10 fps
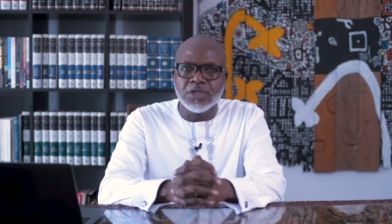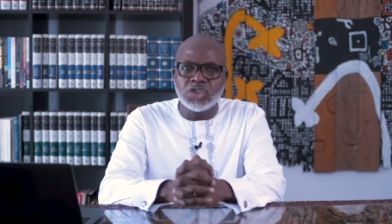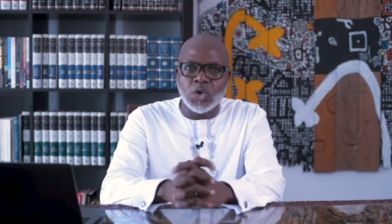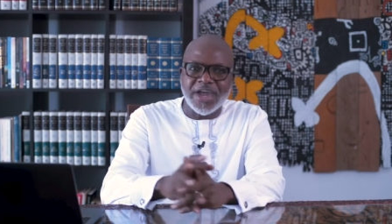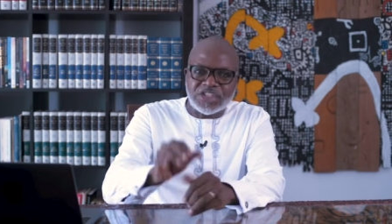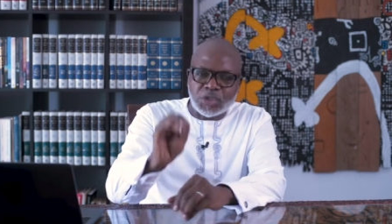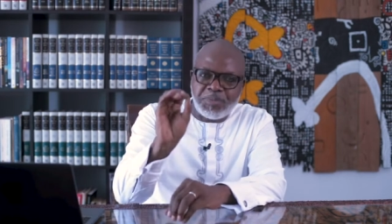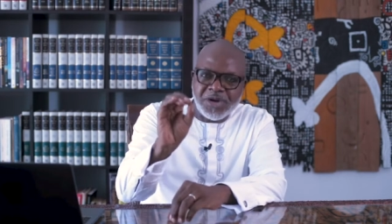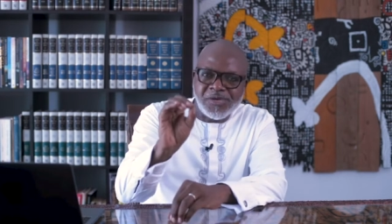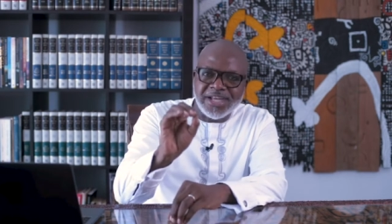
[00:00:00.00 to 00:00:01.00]
to
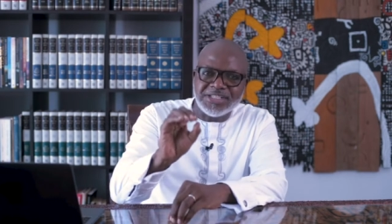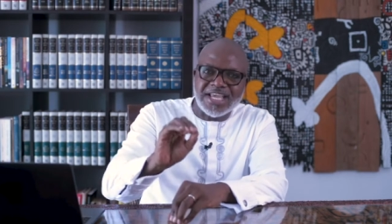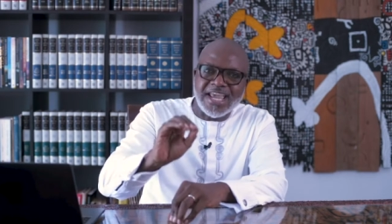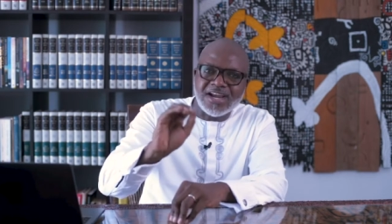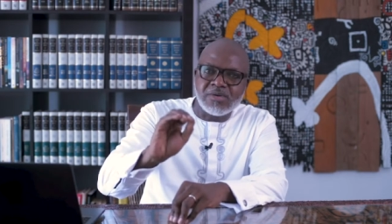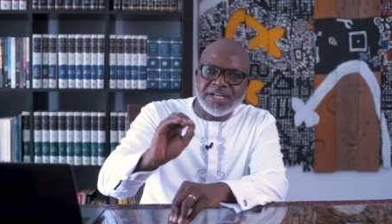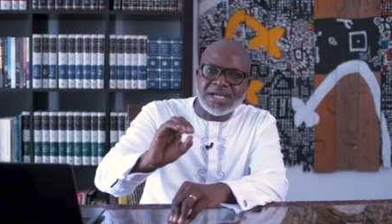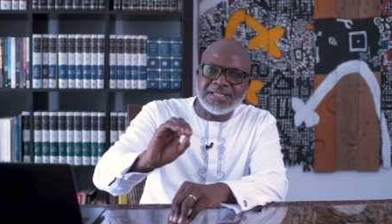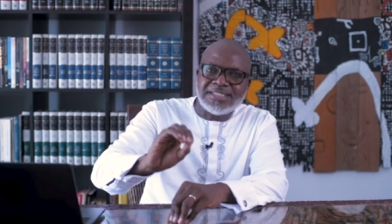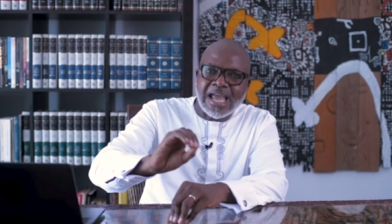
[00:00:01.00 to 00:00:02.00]
experience a
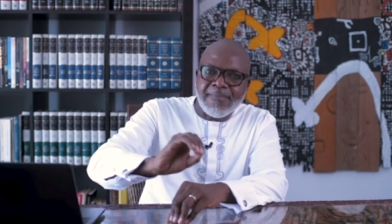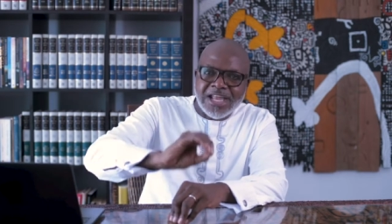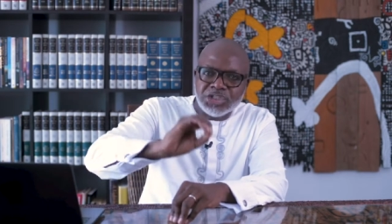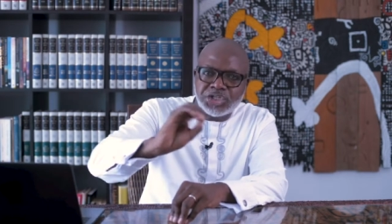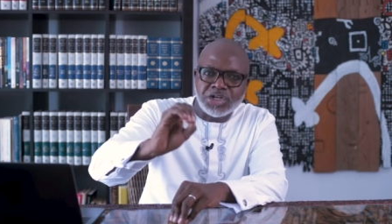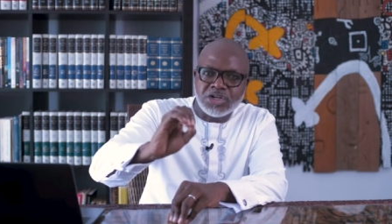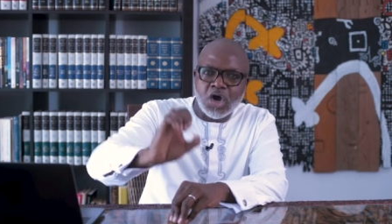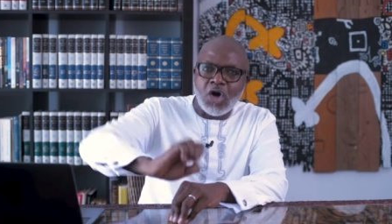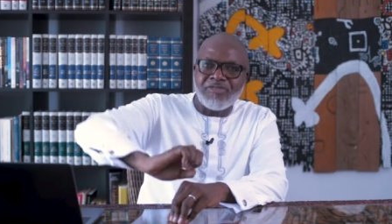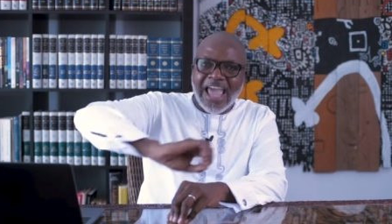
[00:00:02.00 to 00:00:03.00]
greater dimension
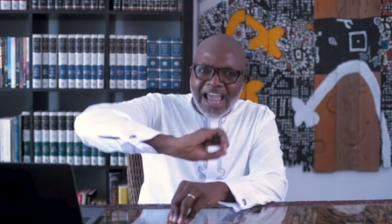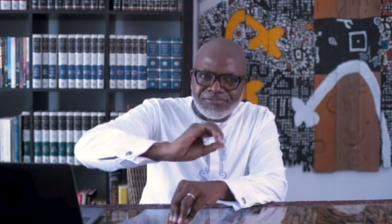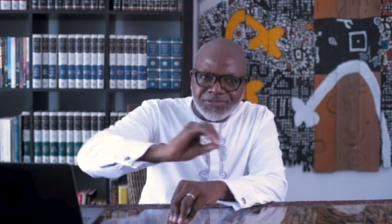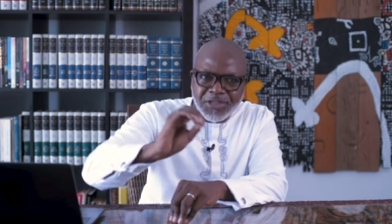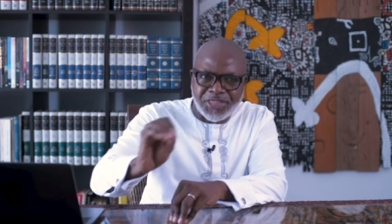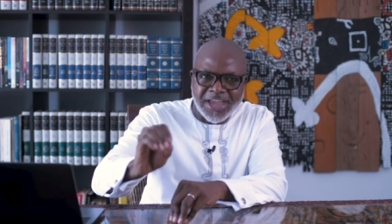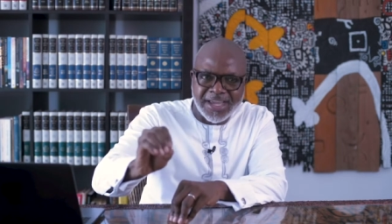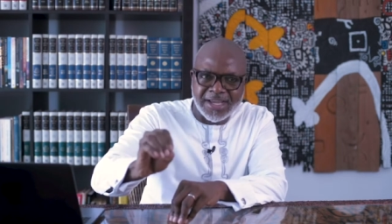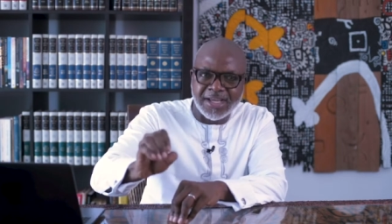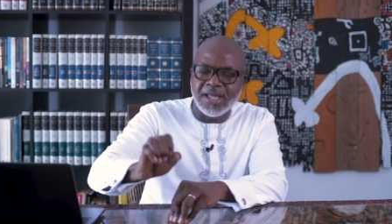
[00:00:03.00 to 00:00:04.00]
of
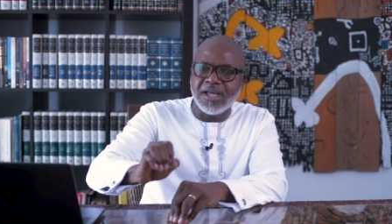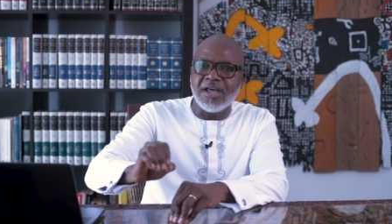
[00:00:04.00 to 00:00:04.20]
everything